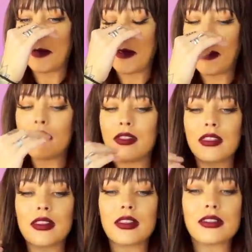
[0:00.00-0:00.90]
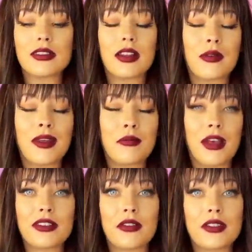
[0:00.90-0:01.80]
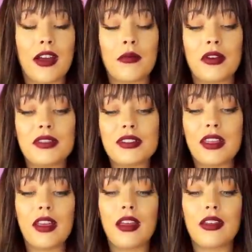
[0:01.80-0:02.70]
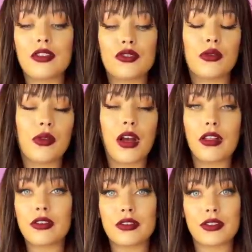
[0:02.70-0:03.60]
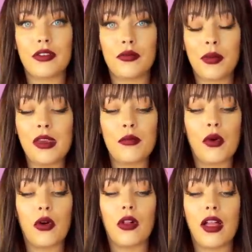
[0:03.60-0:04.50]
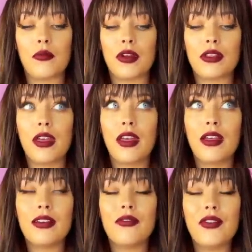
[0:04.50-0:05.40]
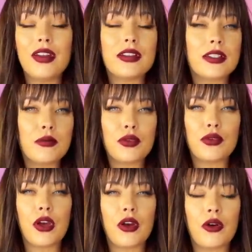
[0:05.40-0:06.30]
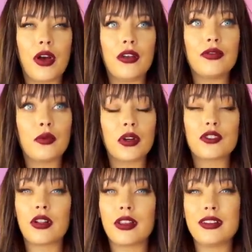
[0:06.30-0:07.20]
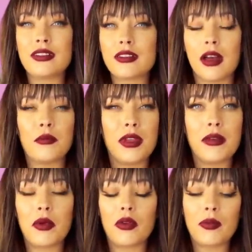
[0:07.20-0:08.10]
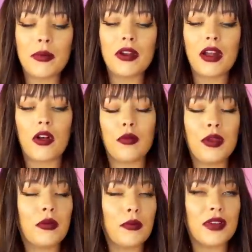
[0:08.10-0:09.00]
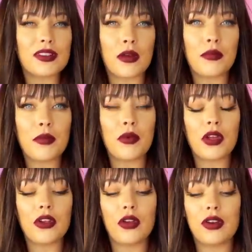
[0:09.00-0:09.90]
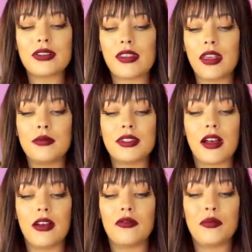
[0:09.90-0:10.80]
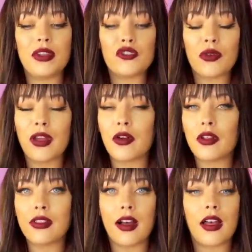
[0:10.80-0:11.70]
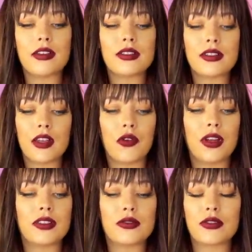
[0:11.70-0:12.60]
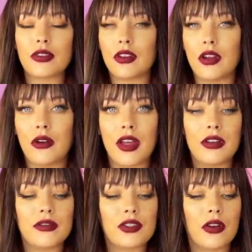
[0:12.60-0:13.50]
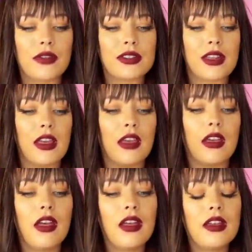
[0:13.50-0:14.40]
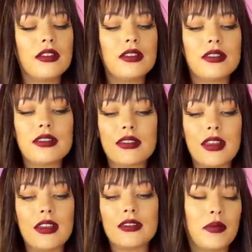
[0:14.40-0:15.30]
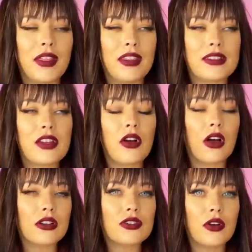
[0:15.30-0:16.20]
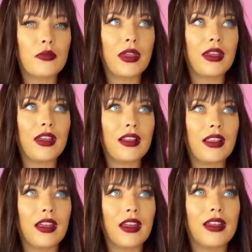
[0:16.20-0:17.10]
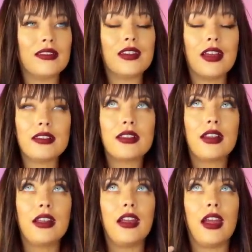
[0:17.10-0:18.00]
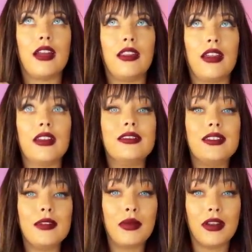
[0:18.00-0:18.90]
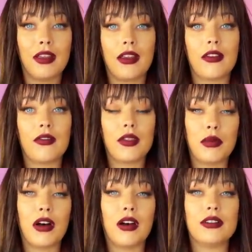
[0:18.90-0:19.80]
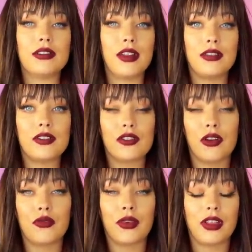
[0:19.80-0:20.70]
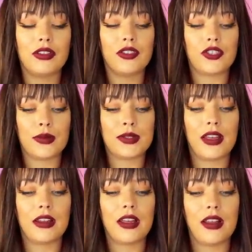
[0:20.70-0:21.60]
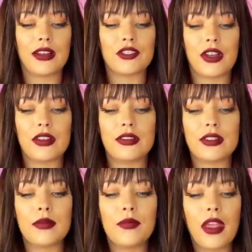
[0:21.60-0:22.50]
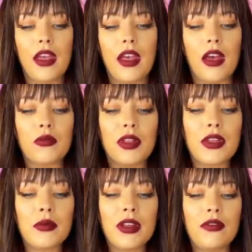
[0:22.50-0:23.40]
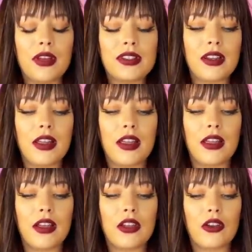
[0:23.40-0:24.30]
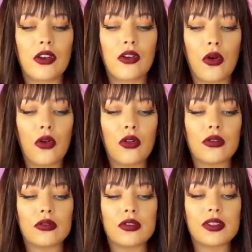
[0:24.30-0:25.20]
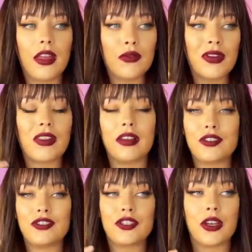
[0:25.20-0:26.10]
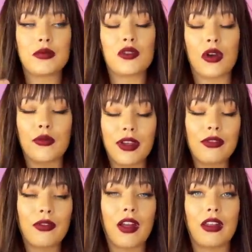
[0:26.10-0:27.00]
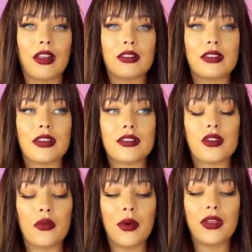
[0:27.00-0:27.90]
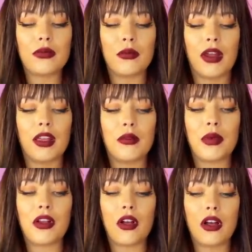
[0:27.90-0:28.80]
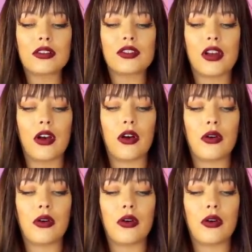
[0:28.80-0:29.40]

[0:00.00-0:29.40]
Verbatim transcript: I think that this is going to be a massive time of seeing the true colors of people and with Venus and Pluto, unfortunately, some people, maybe not all people, but some people can notice themes of betrayal, lies, secrets, you know, kind of surfacing, deceit. This could also be like intensity and like a deepening of the bonds in certain relationships and connections and really revisiting your goals in relationships or with finances, with money, but also